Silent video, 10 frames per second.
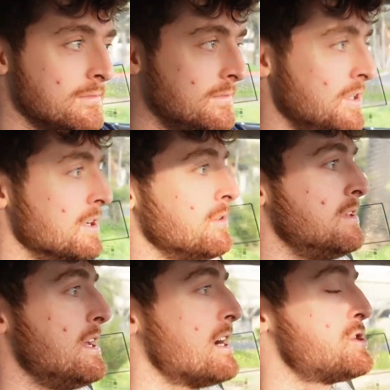you know,
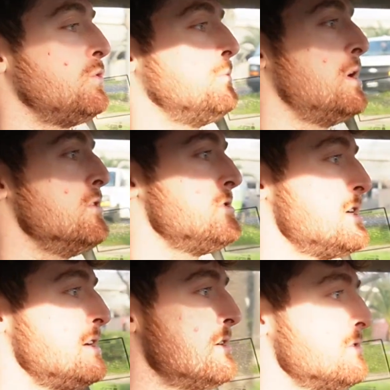the actual
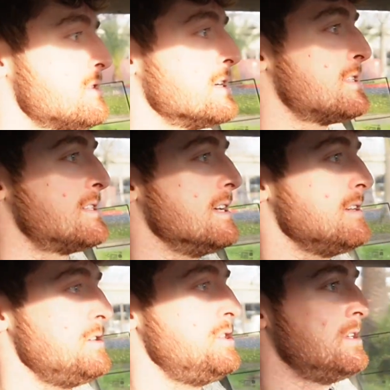posing goes on
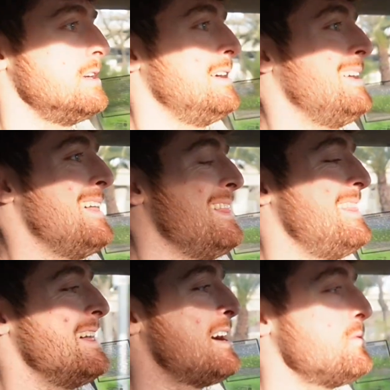stage,
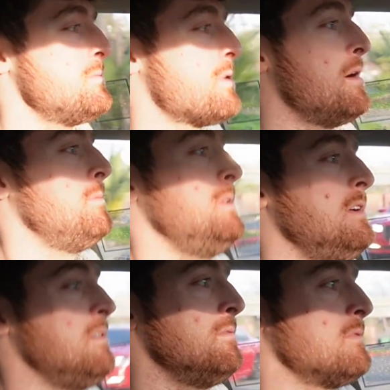that would
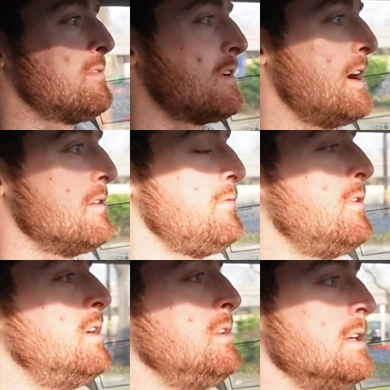probably kind of
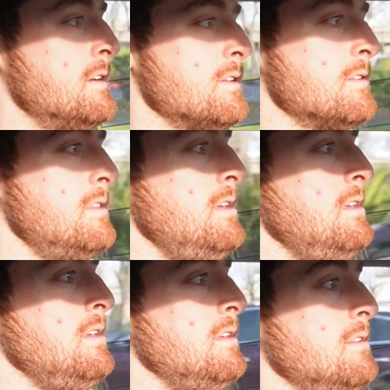fall under
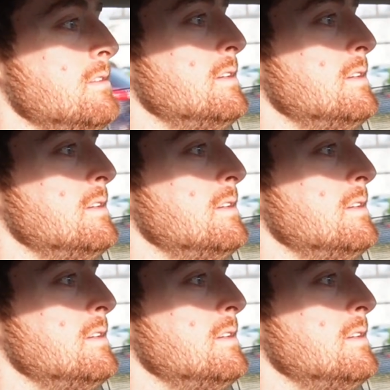the